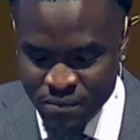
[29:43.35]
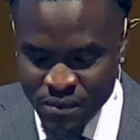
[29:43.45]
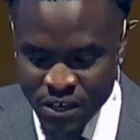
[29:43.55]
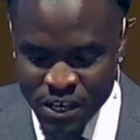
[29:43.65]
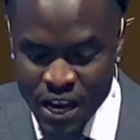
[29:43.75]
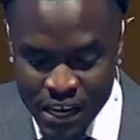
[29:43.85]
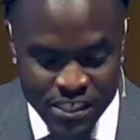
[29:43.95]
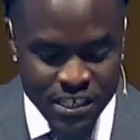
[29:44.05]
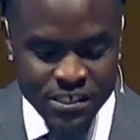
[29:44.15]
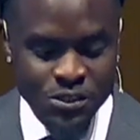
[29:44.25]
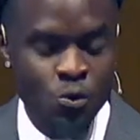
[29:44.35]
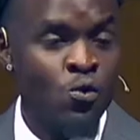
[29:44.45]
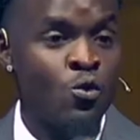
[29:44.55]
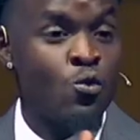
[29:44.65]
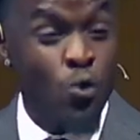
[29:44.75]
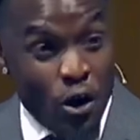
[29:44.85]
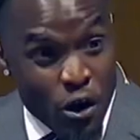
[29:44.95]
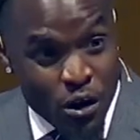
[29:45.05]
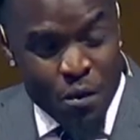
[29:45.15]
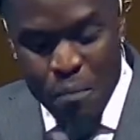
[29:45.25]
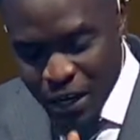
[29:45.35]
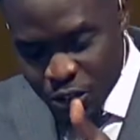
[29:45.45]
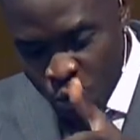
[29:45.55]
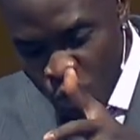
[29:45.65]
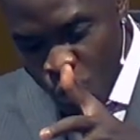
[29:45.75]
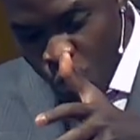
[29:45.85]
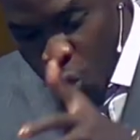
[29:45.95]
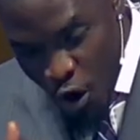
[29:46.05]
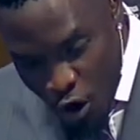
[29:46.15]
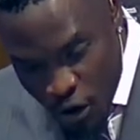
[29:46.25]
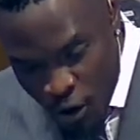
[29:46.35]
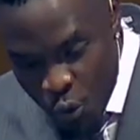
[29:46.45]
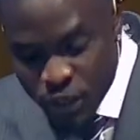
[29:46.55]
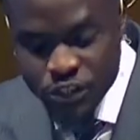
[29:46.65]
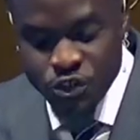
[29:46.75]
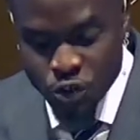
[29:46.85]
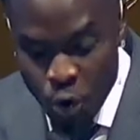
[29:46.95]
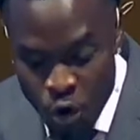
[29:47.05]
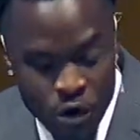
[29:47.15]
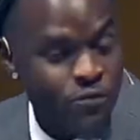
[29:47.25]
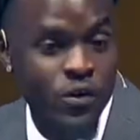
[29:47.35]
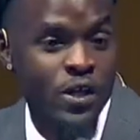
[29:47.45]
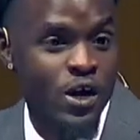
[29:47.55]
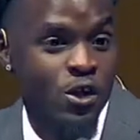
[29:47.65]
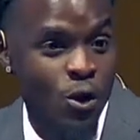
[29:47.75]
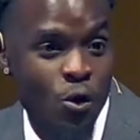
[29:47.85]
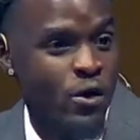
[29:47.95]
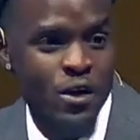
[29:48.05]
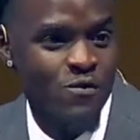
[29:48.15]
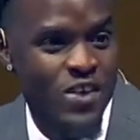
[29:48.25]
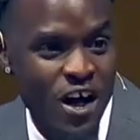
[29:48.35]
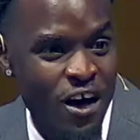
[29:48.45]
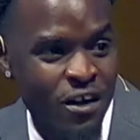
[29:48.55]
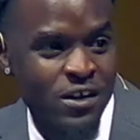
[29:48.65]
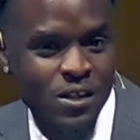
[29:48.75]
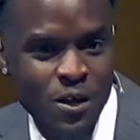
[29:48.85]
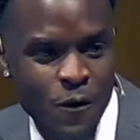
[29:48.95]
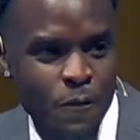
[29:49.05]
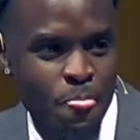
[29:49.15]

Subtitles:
And not just to work, but to work with joy for the glory of God alone.